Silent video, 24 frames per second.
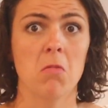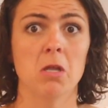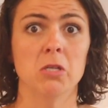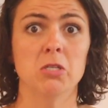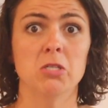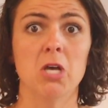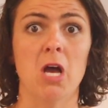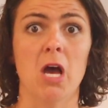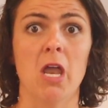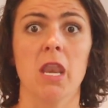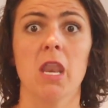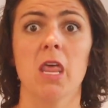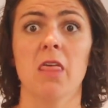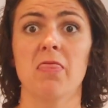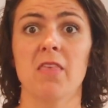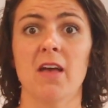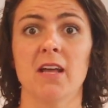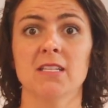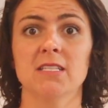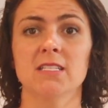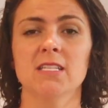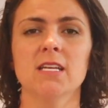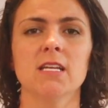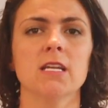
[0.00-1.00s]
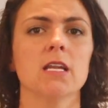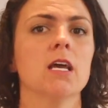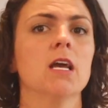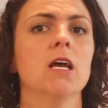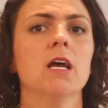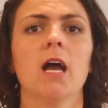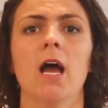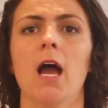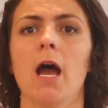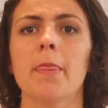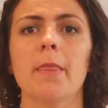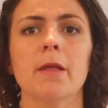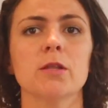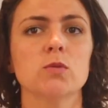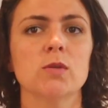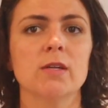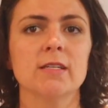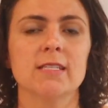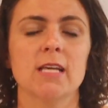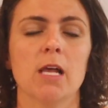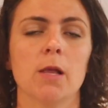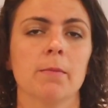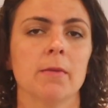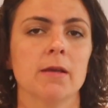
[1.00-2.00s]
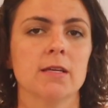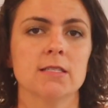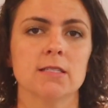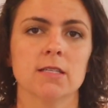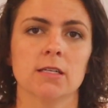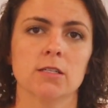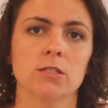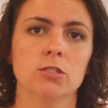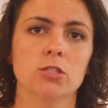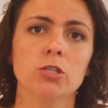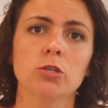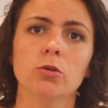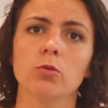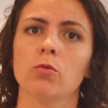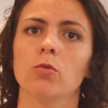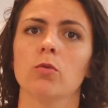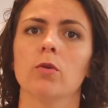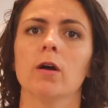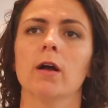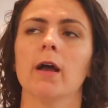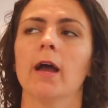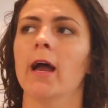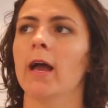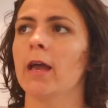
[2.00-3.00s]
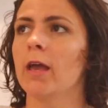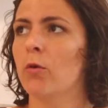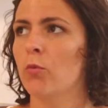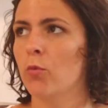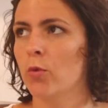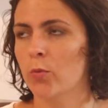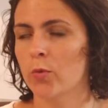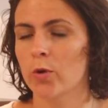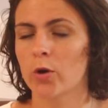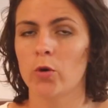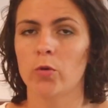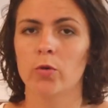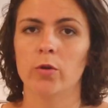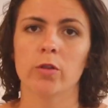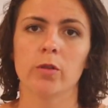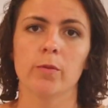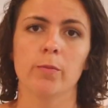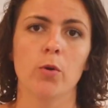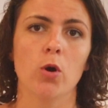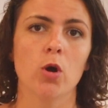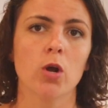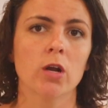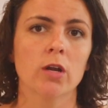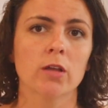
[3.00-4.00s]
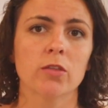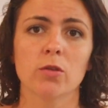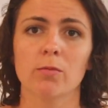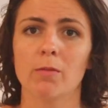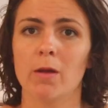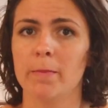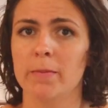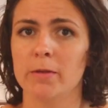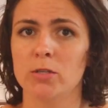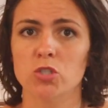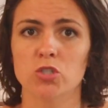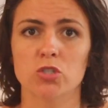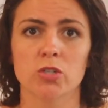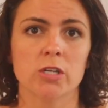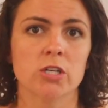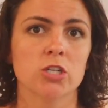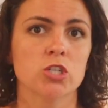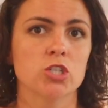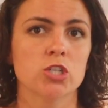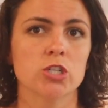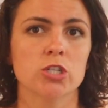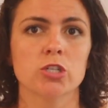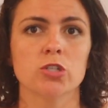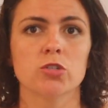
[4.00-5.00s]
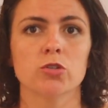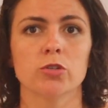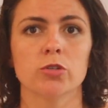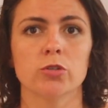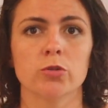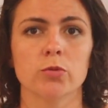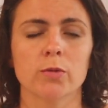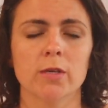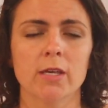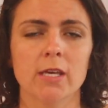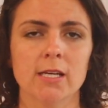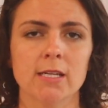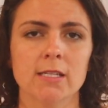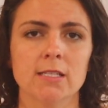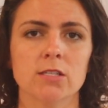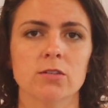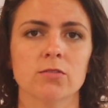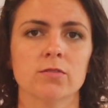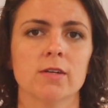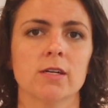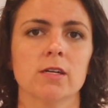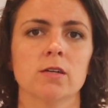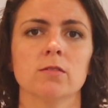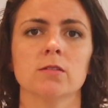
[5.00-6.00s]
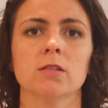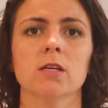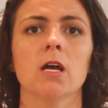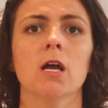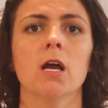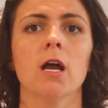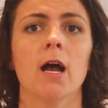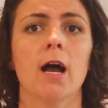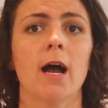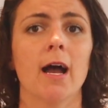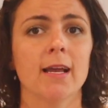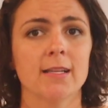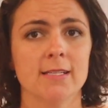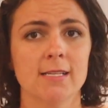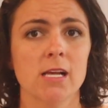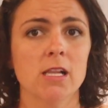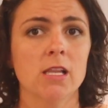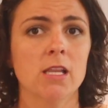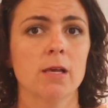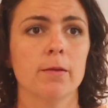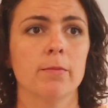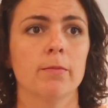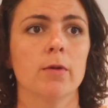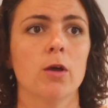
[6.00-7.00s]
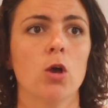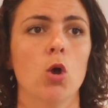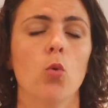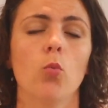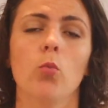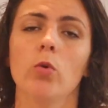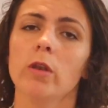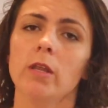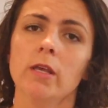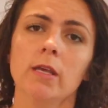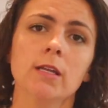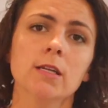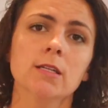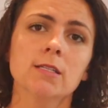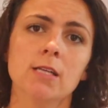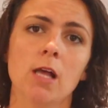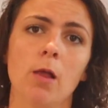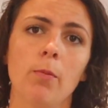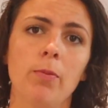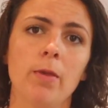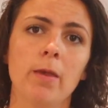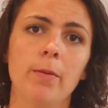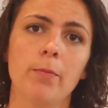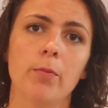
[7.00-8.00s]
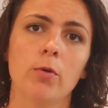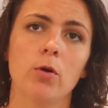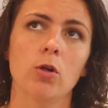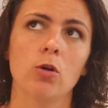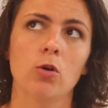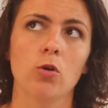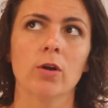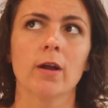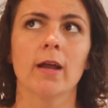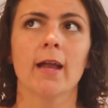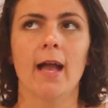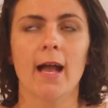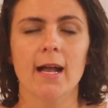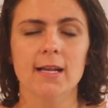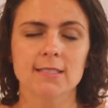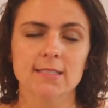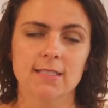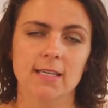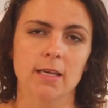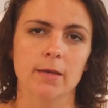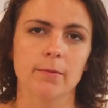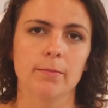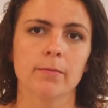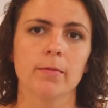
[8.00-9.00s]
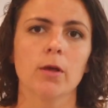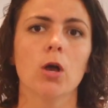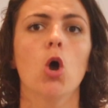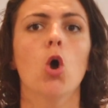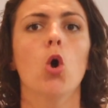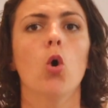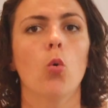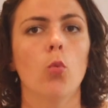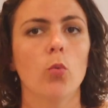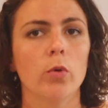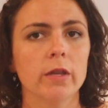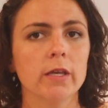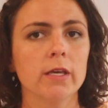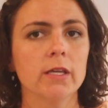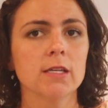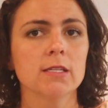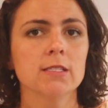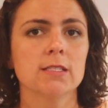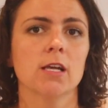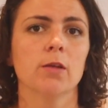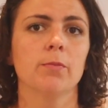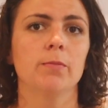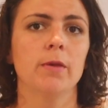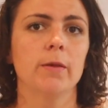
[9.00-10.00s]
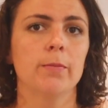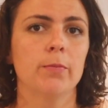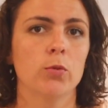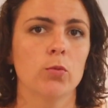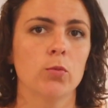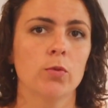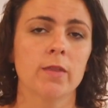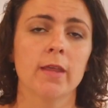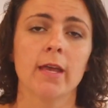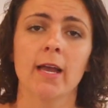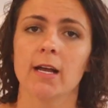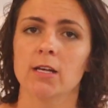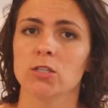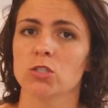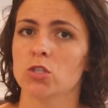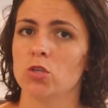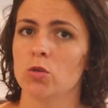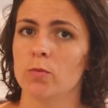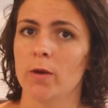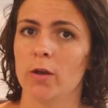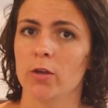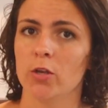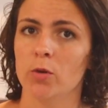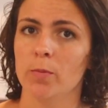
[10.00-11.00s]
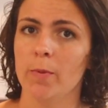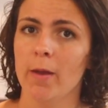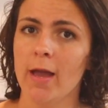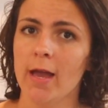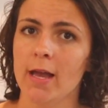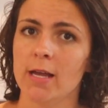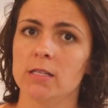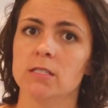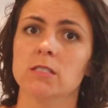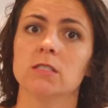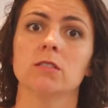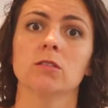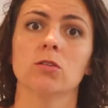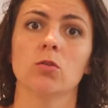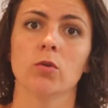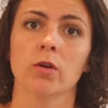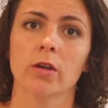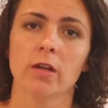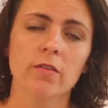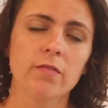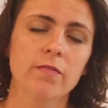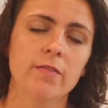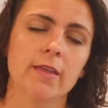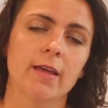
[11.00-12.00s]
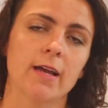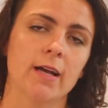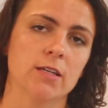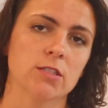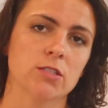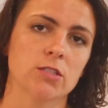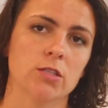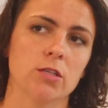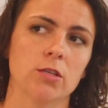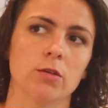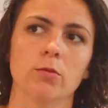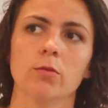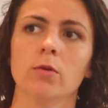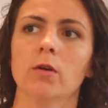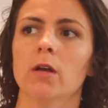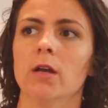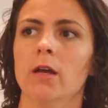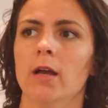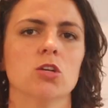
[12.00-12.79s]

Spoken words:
Done. That's it. And that's what I tell my son too. When we're going to the park, there might be strangers or new kids around. I tell him, what are you going to tell people? Or I ask him, what are you going to tell people when they ask you about your patch? Or if they ask you.